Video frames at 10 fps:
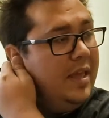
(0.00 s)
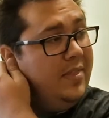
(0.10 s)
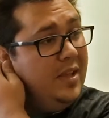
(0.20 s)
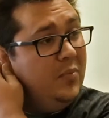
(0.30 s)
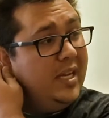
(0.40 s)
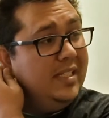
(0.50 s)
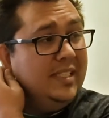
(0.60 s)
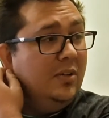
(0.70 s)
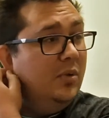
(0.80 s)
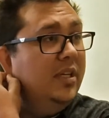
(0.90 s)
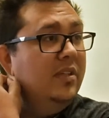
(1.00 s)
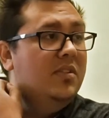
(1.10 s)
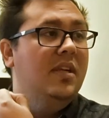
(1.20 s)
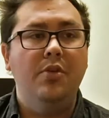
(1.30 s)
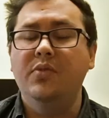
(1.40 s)
And then what I did
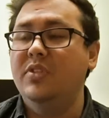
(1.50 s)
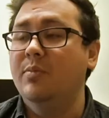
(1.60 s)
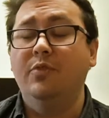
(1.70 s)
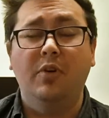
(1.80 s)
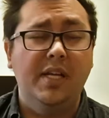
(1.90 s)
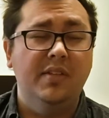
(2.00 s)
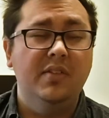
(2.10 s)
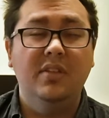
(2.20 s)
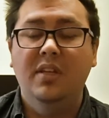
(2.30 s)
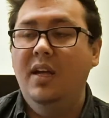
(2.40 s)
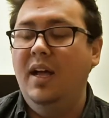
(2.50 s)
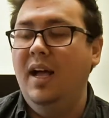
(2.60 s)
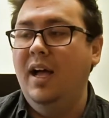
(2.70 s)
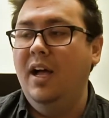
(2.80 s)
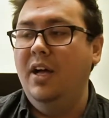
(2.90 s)
was, through some friends
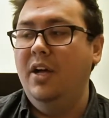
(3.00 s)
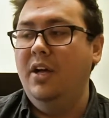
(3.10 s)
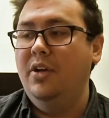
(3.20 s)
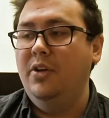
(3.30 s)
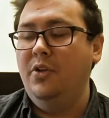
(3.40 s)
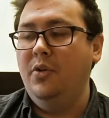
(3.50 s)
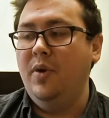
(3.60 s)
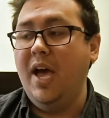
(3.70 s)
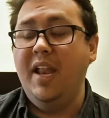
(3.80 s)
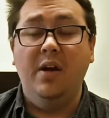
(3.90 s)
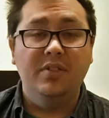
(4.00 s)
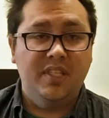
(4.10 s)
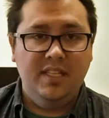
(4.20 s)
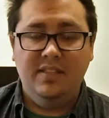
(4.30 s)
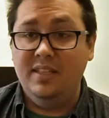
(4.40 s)
who had
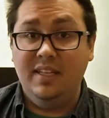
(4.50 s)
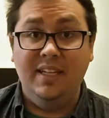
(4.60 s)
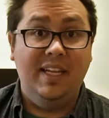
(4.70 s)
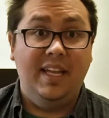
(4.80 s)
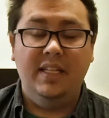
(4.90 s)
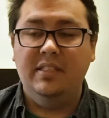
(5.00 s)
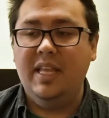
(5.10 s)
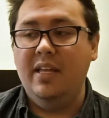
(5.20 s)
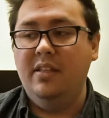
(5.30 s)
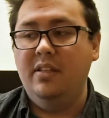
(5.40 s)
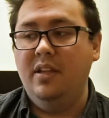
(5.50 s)
house sitting gigs that